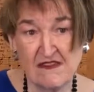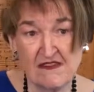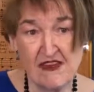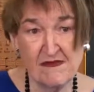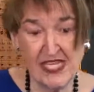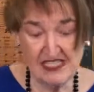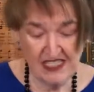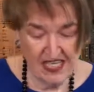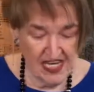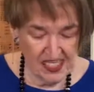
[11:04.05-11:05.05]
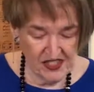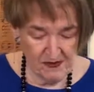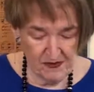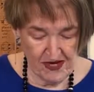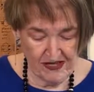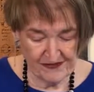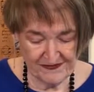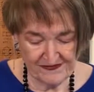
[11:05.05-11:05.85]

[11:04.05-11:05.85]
from Hezekiah's prayer.